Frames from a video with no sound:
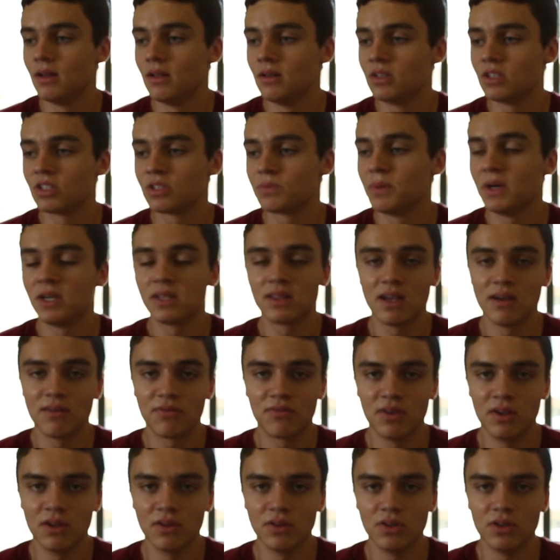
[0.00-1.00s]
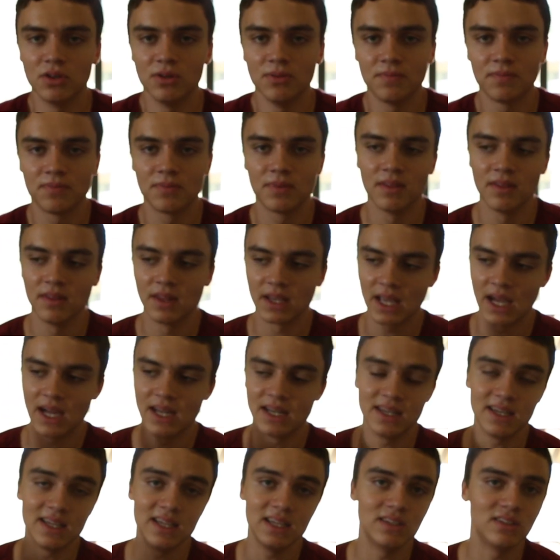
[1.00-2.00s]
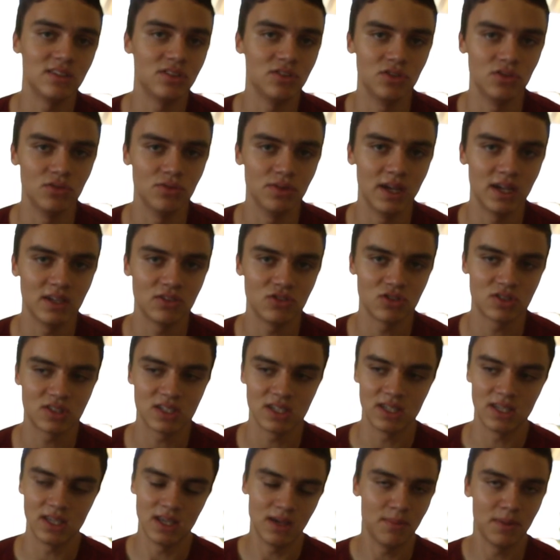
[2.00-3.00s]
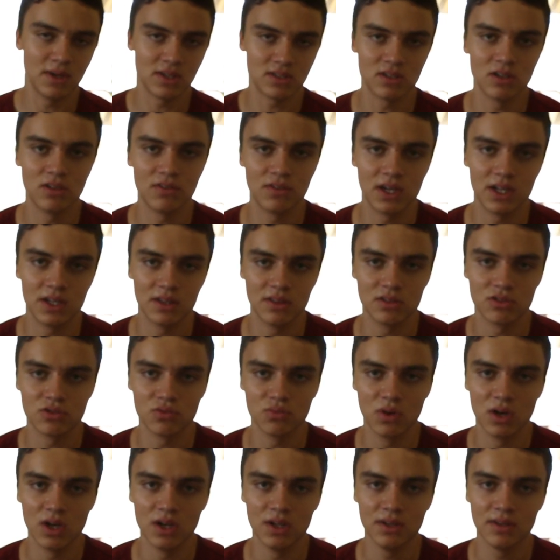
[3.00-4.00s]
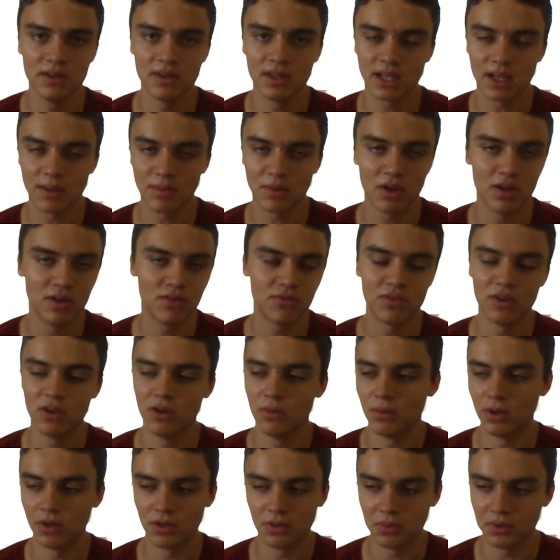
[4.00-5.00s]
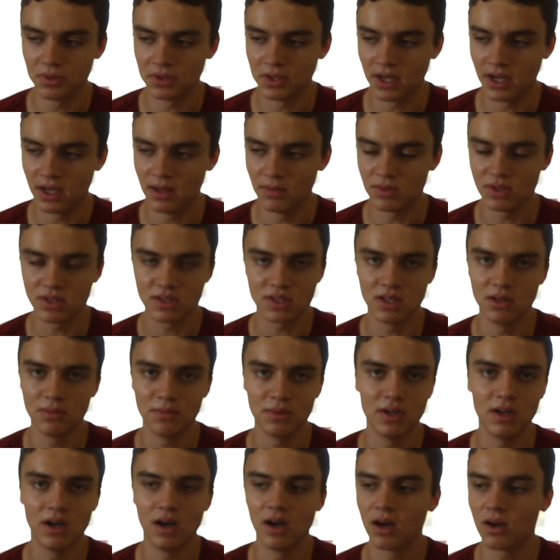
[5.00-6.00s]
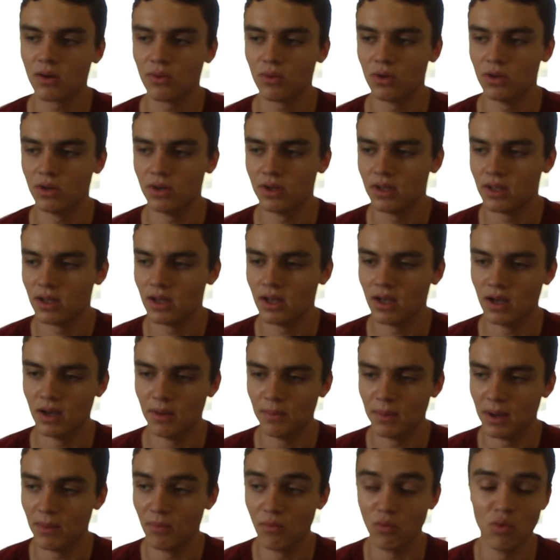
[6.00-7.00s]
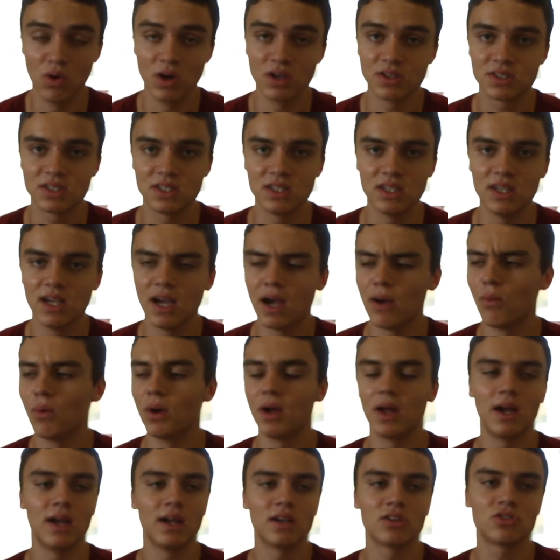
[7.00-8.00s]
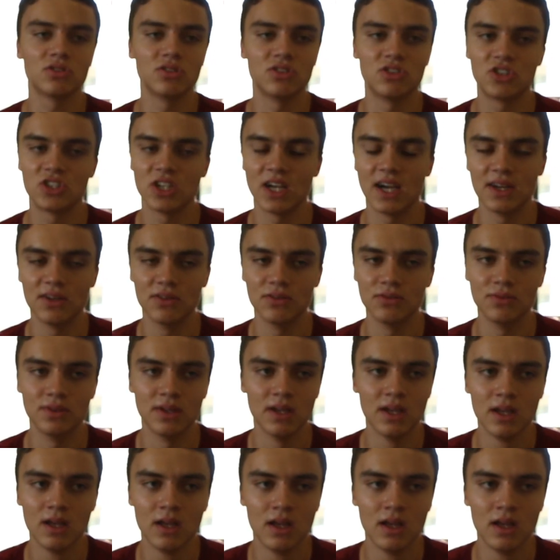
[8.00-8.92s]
despite that failure, like I need to do that just to get myself out of this rut. Like I'm gonna fail multiple times. It's gonna be awkward. I'm rusty. I actually shadowed